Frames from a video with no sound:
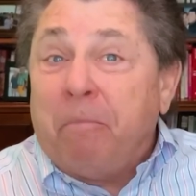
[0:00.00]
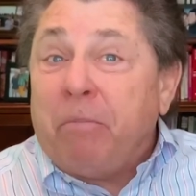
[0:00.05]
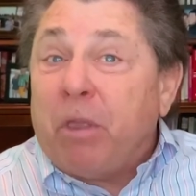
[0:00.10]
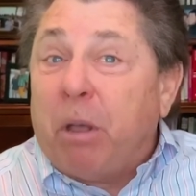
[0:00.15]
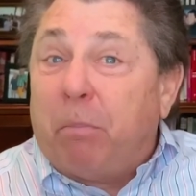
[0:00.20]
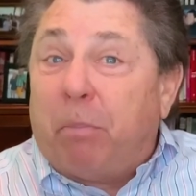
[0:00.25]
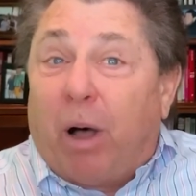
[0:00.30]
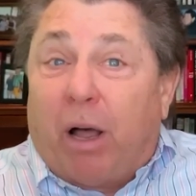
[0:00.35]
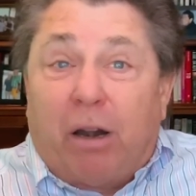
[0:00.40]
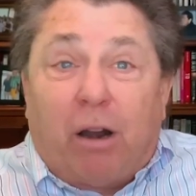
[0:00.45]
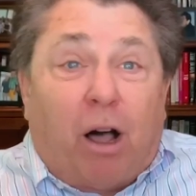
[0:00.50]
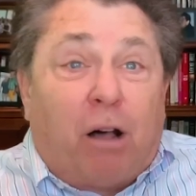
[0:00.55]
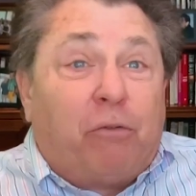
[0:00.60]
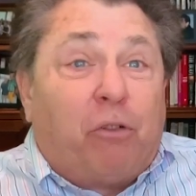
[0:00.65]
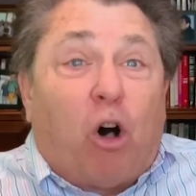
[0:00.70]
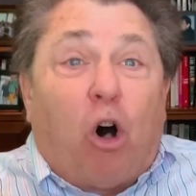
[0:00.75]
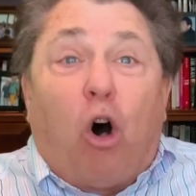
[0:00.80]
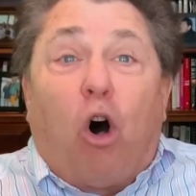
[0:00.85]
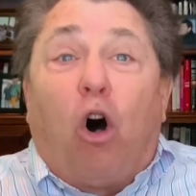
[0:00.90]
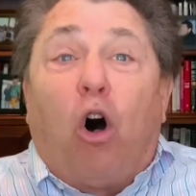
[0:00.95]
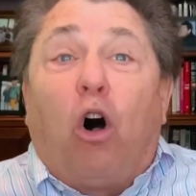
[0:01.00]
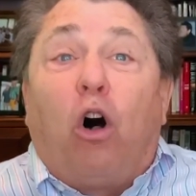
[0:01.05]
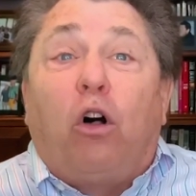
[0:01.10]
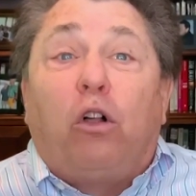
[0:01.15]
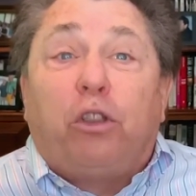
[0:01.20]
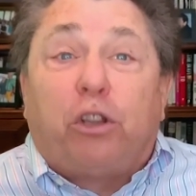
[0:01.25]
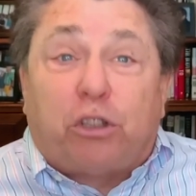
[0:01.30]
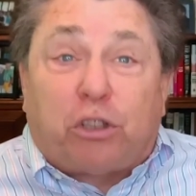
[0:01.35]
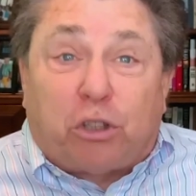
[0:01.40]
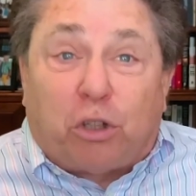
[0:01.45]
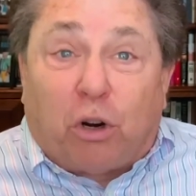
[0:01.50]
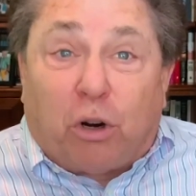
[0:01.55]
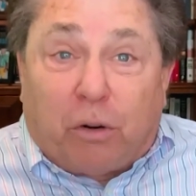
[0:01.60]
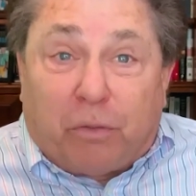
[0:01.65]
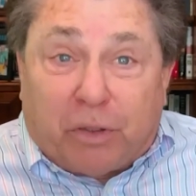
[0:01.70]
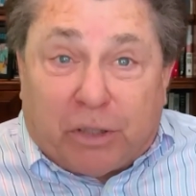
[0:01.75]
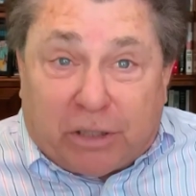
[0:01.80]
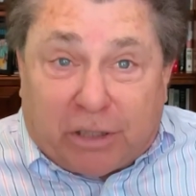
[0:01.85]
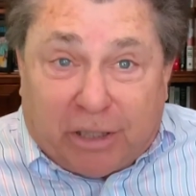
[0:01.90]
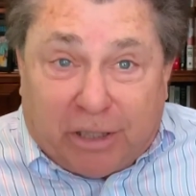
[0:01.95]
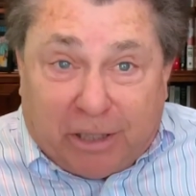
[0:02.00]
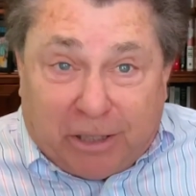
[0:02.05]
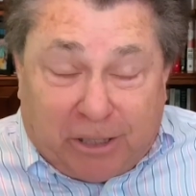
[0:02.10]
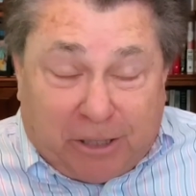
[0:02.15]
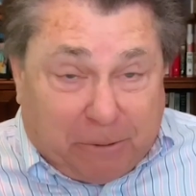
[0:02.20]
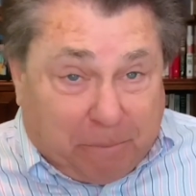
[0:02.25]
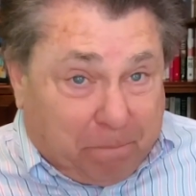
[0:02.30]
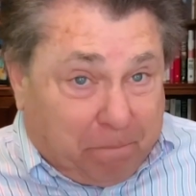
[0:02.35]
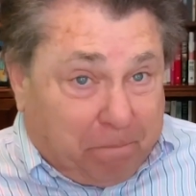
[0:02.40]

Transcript: But of all the services,